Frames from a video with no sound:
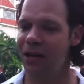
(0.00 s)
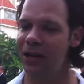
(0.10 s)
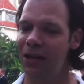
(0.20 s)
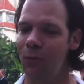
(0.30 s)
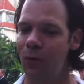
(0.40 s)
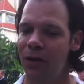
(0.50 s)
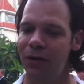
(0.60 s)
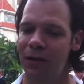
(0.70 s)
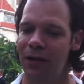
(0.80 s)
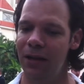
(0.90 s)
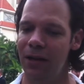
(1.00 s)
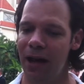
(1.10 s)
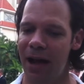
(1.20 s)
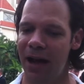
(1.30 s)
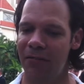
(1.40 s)
It, it, won the
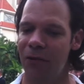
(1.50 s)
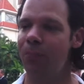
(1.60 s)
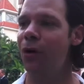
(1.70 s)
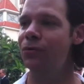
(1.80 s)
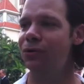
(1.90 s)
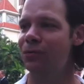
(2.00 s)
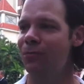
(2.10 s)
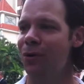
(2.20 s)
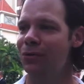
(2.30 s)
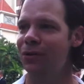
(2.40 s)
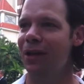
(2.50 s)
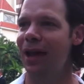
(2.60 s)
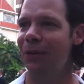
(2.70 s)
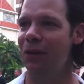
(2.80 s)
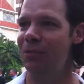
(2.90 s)
hack for most most
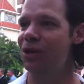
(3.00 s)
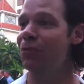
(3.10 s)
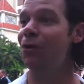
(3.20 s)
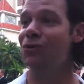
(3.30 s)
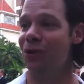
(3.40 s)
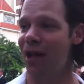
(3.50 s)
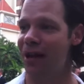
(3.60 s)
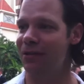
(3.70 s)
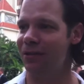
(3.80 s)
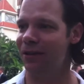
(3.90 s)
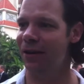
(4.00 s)
likely to be commercialized.